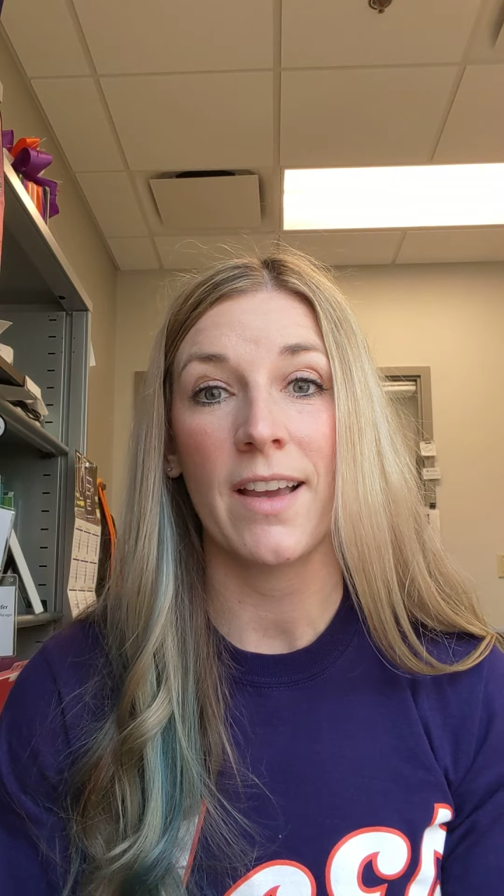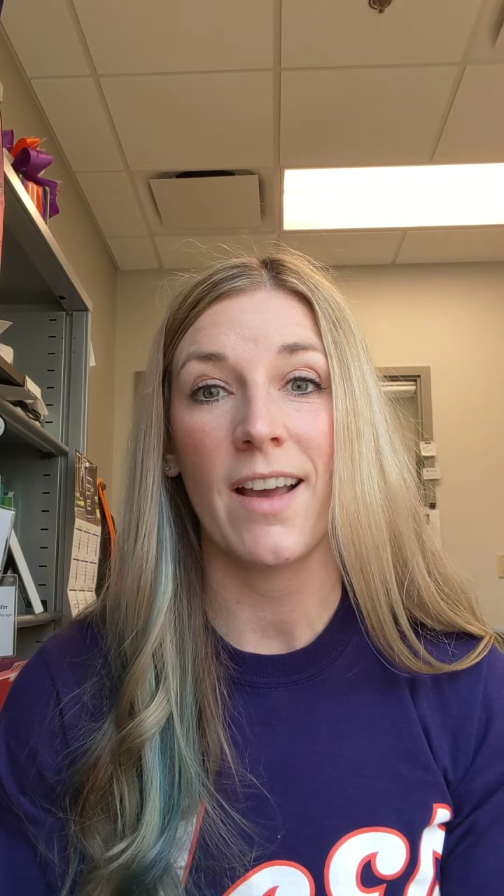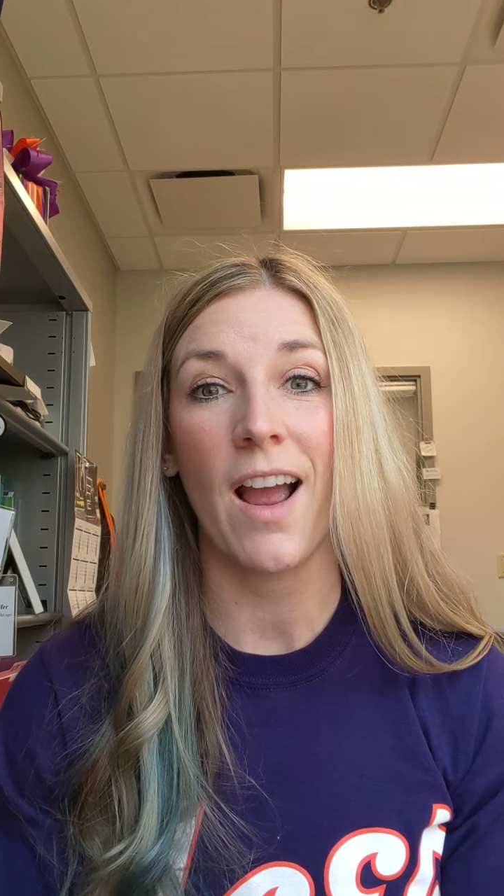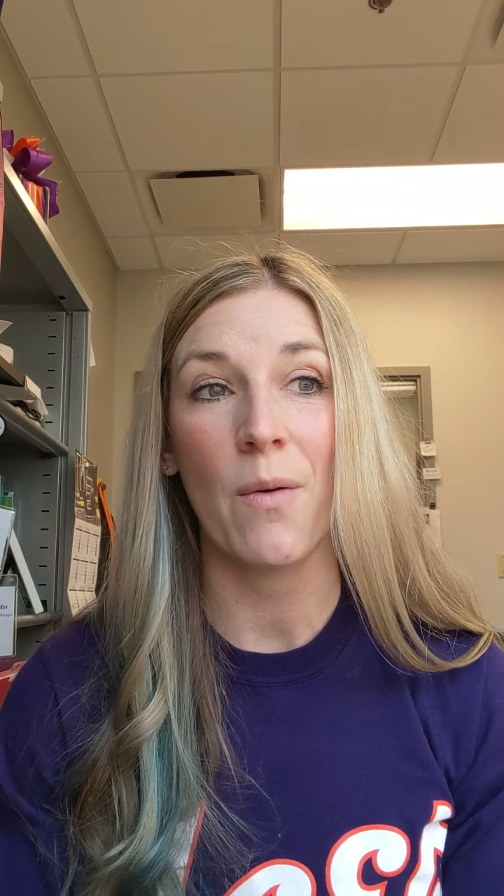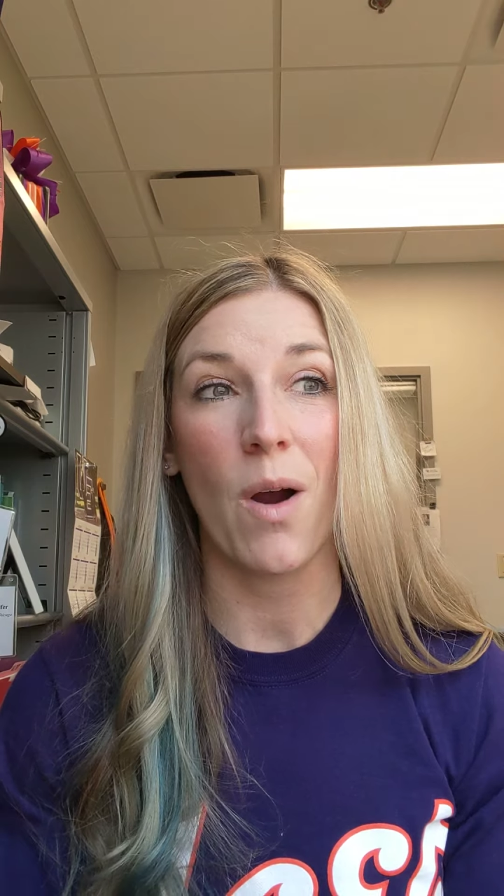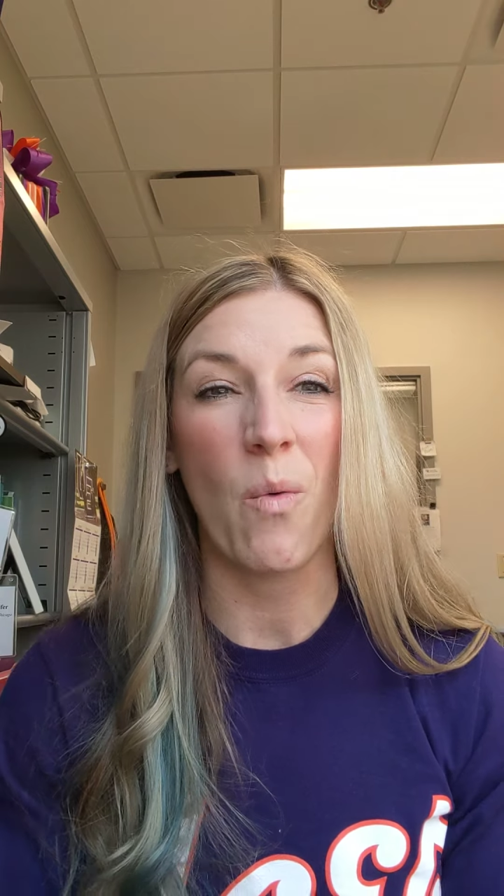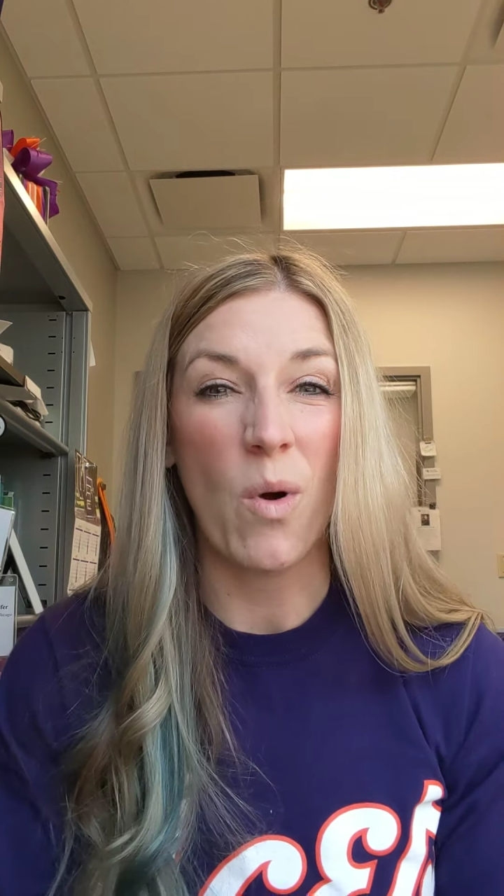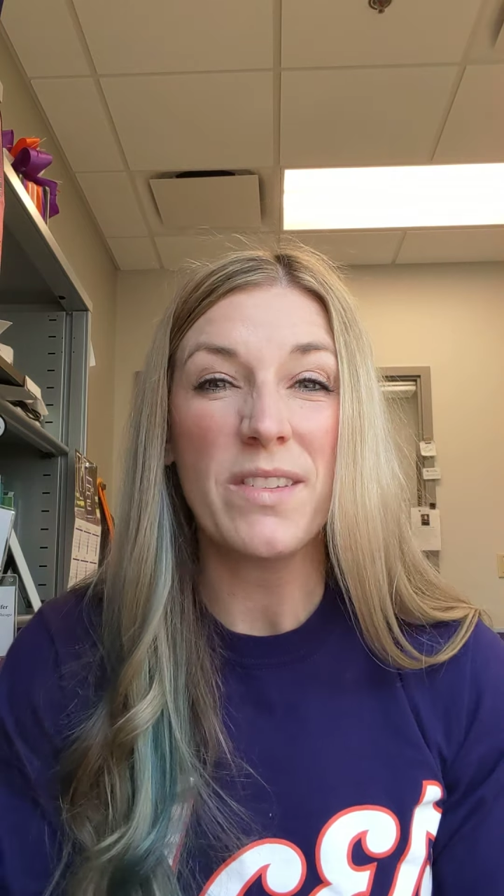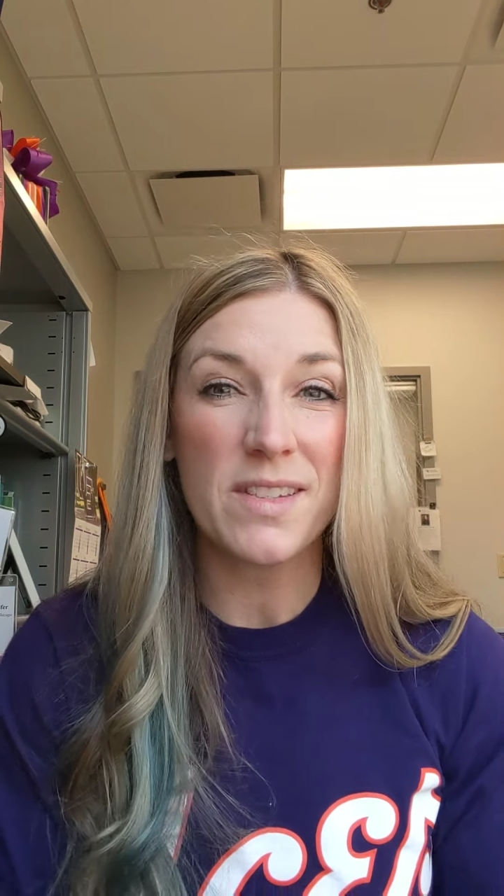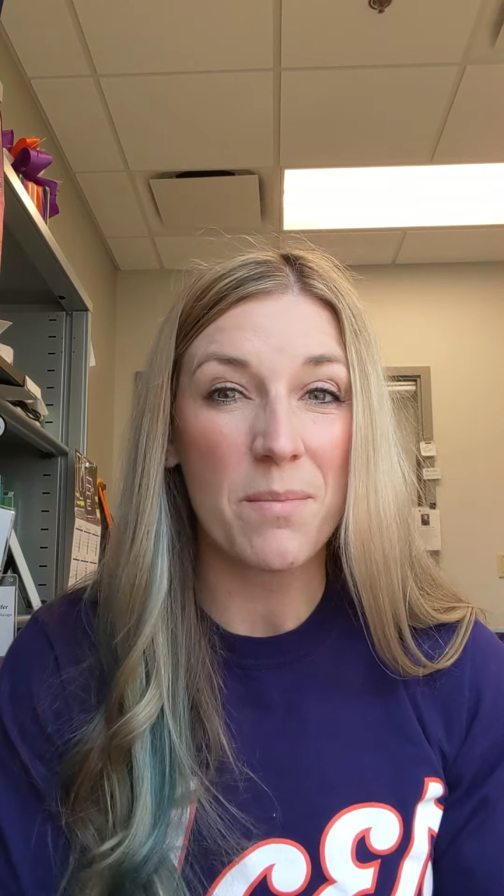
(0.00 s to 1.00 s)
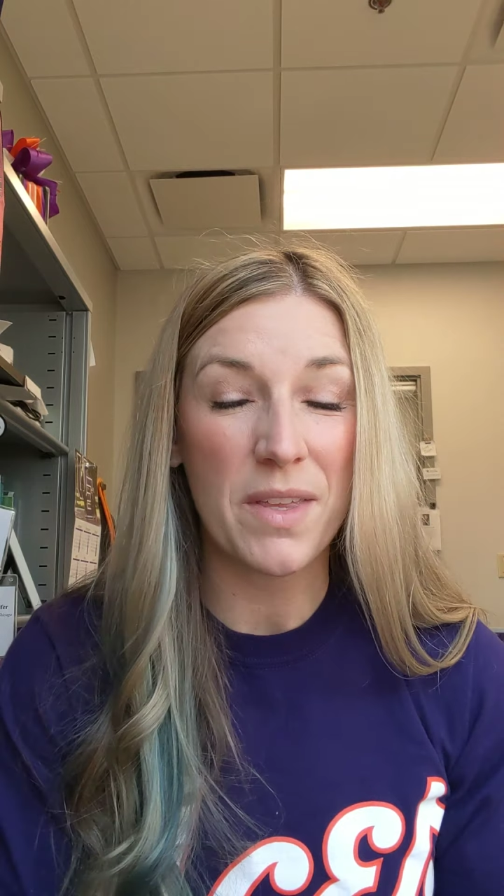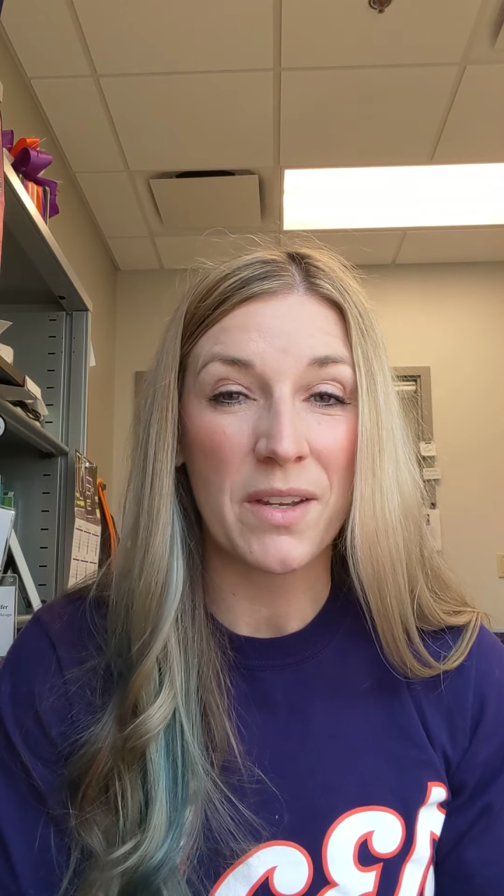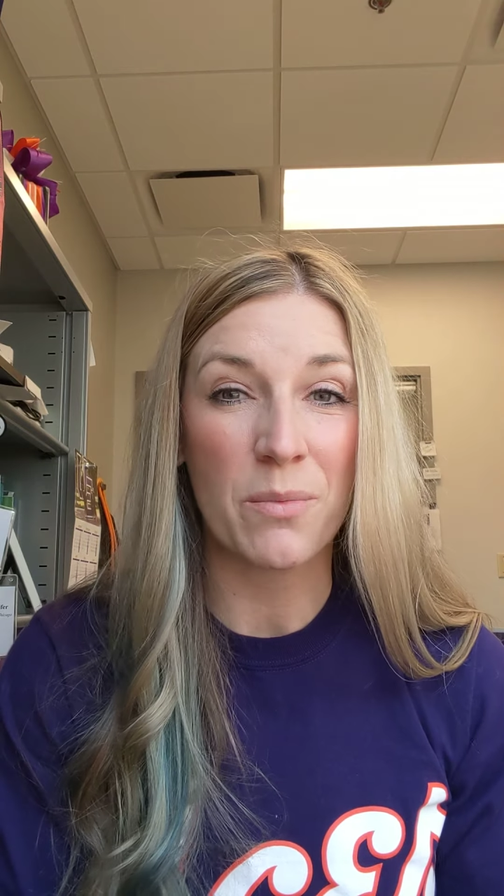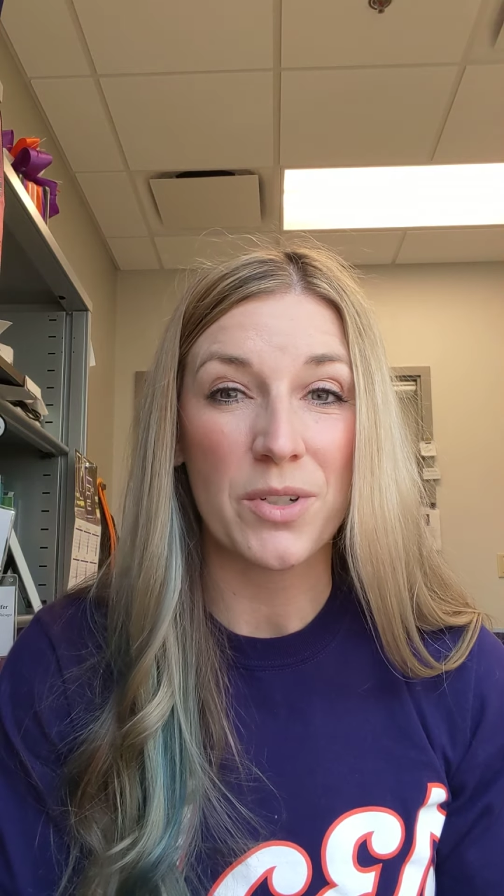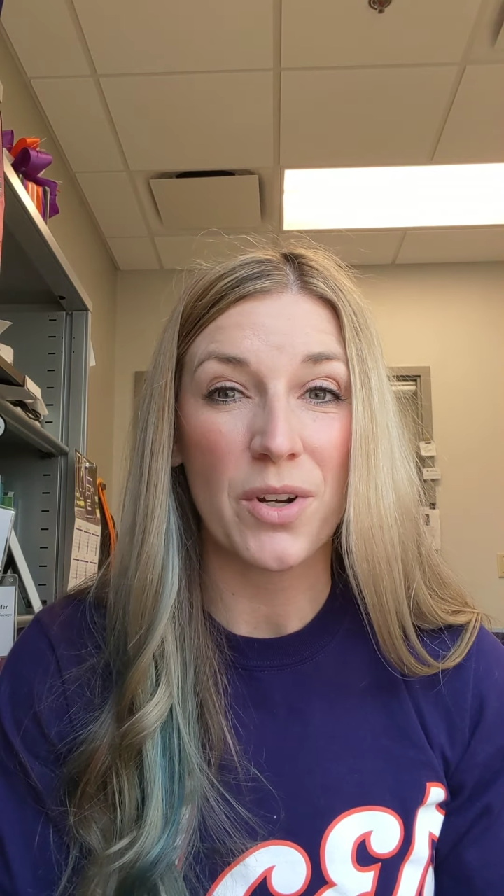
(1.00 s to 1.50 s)
that, I want
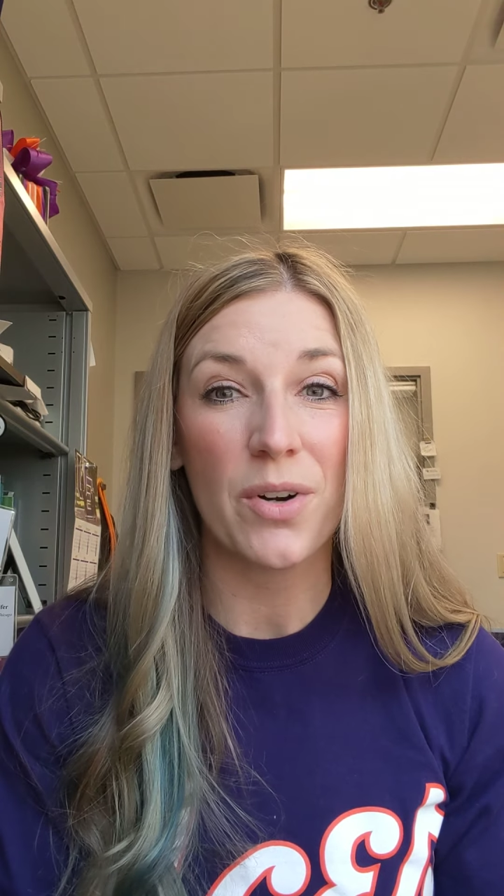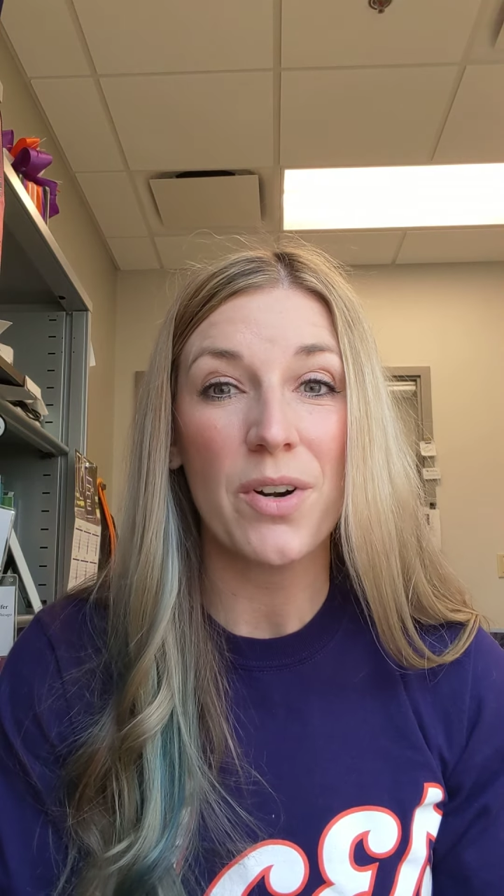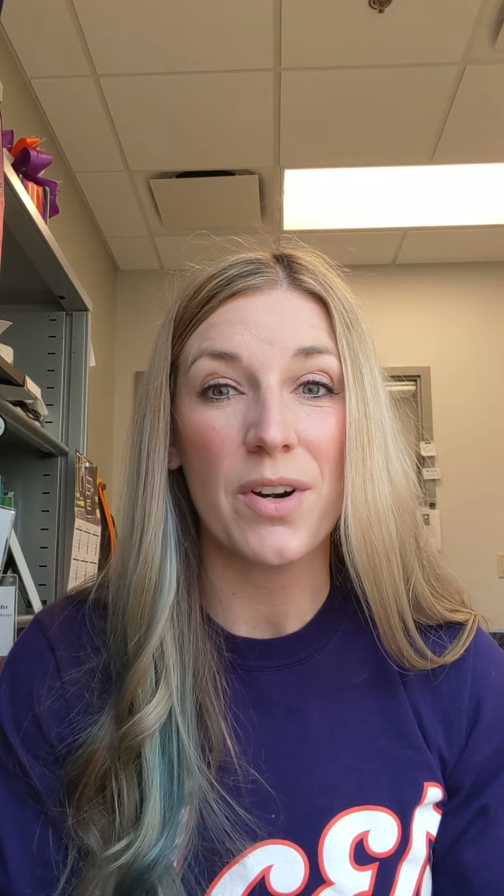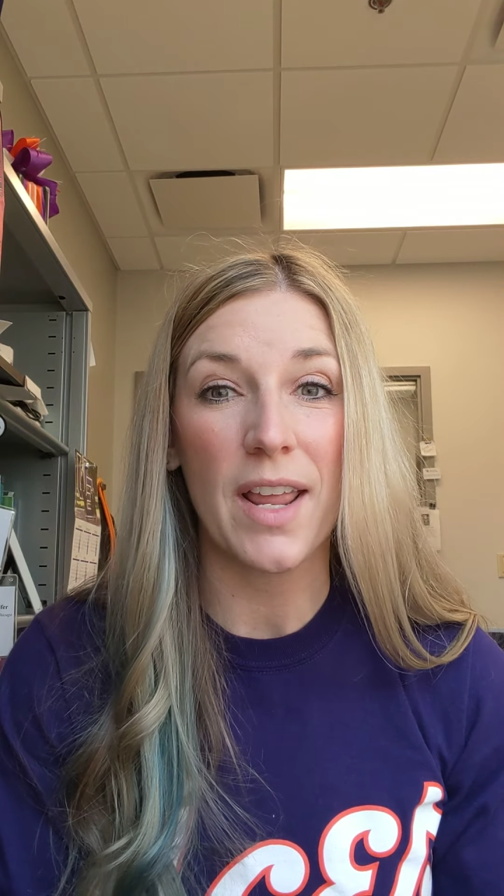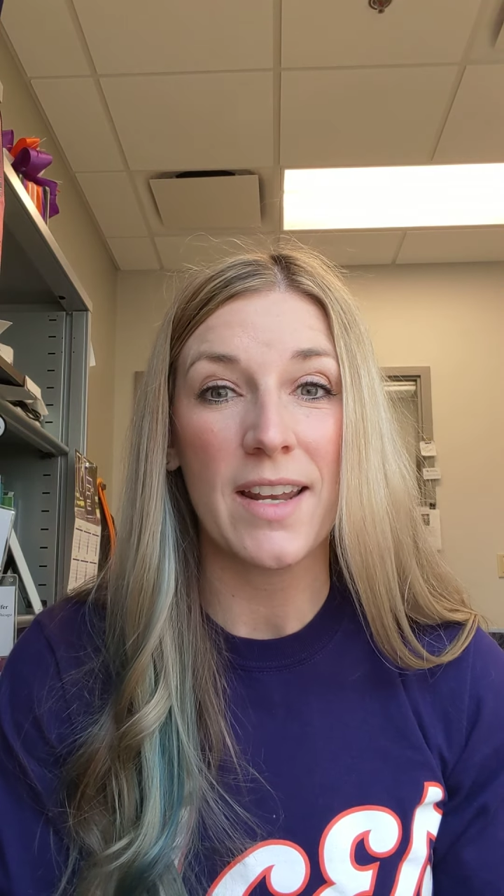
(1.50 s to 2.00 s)
something in return,